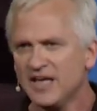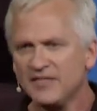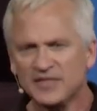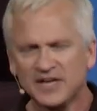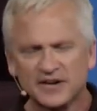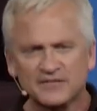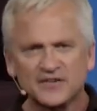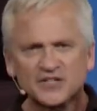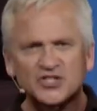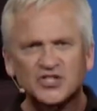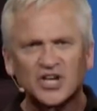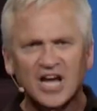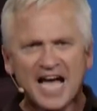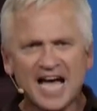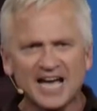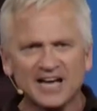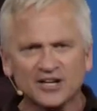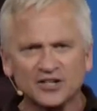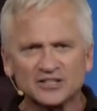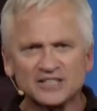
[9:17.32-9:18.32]
That if a
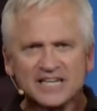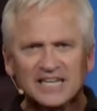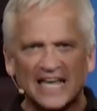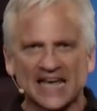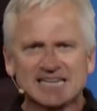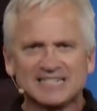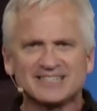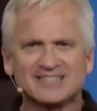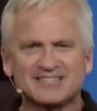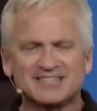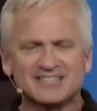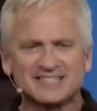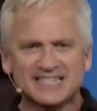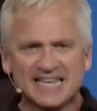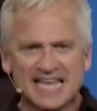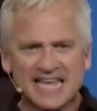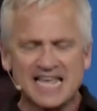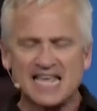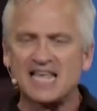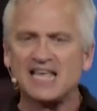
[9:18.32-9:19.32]
child can
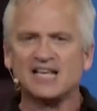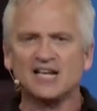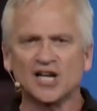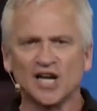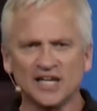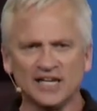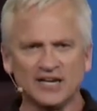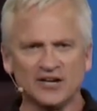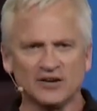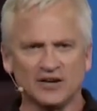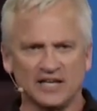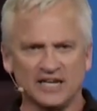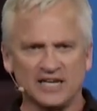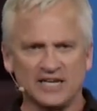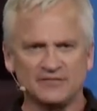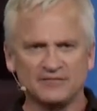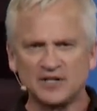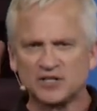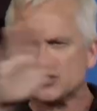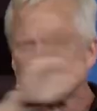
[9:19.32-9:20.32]
see clearly,
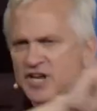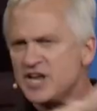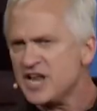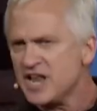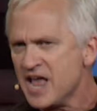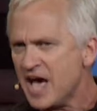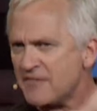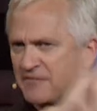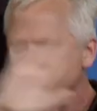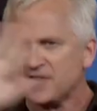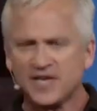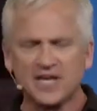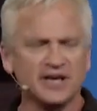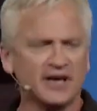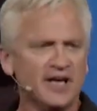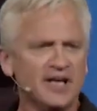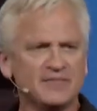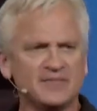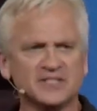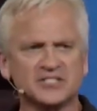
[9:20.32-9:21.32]
if there's nothing
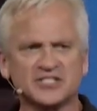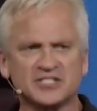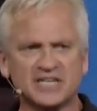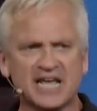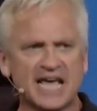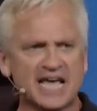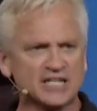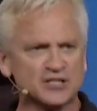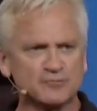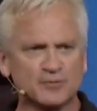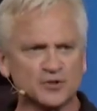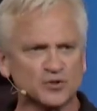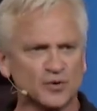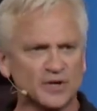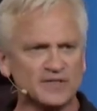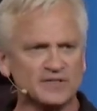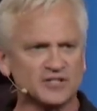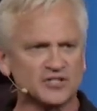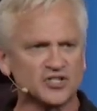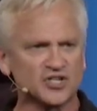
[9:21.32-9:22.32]
that stands
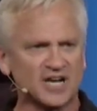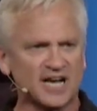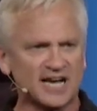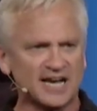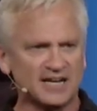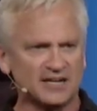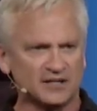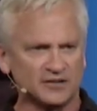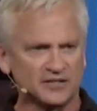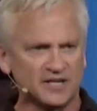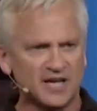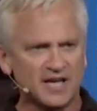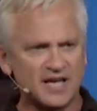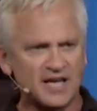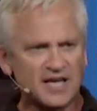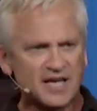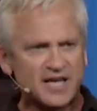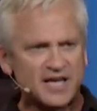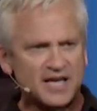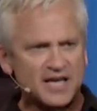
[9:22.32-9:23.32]
between the child
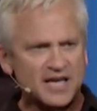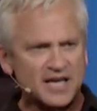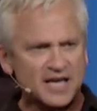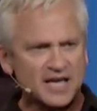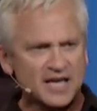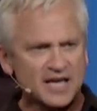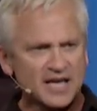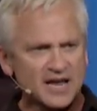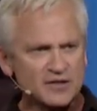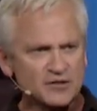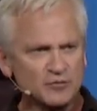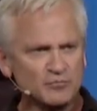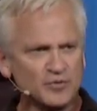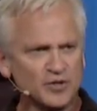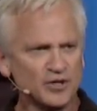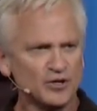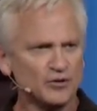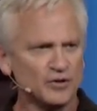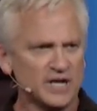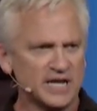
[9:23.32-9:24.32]
and the
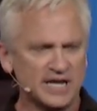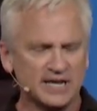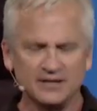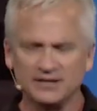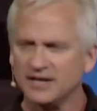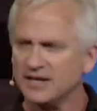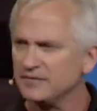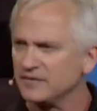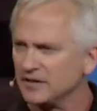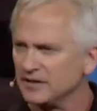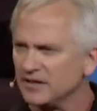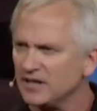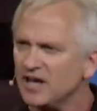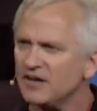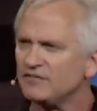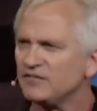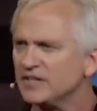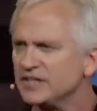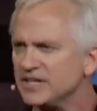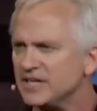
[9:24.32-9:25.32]
beauty and the
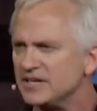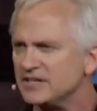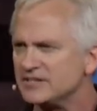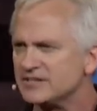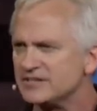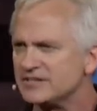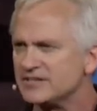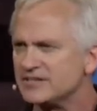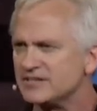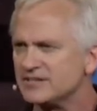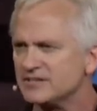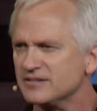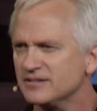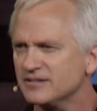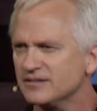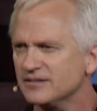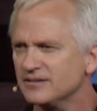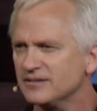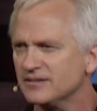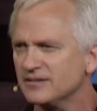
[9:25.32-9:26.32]
loveliness
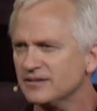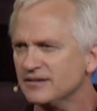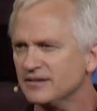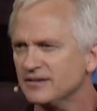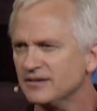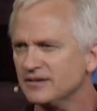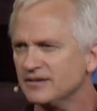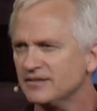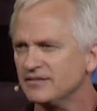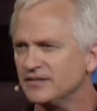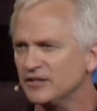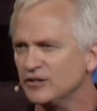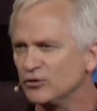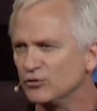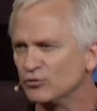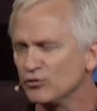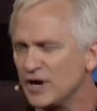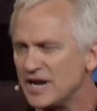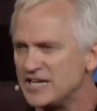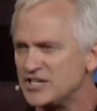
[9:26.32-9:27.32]
and the
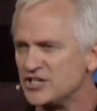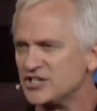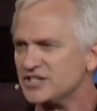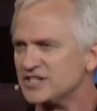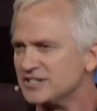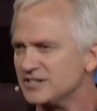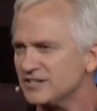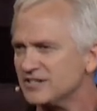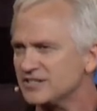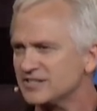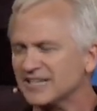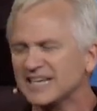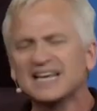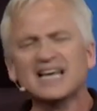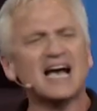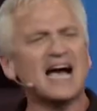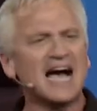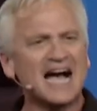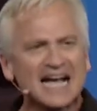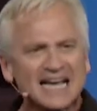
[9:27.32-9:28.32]
graciousness, the
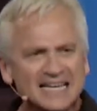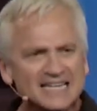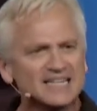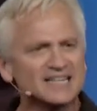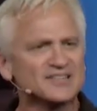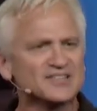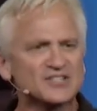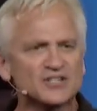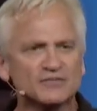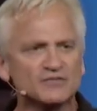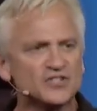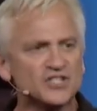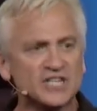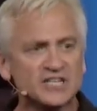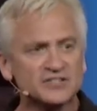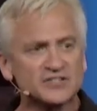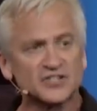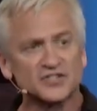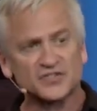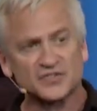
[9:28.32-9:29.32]
kindness of
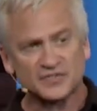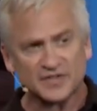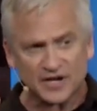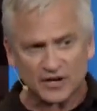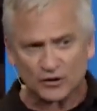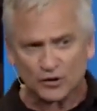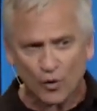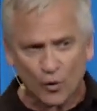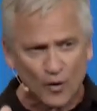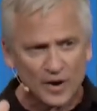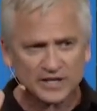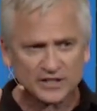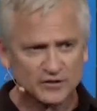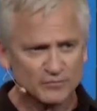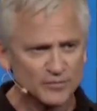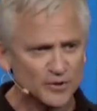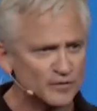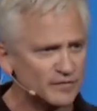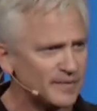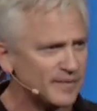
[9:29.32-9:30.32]
Jesus, they're going to
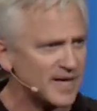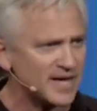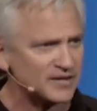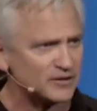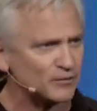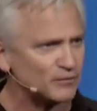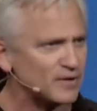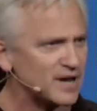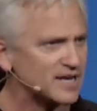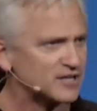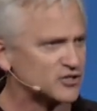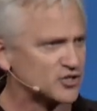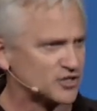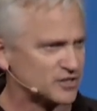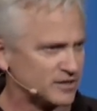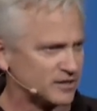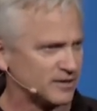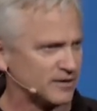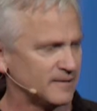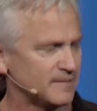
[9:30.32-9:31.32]
move in that
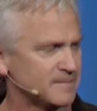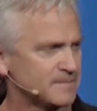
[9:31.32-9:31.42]
direction.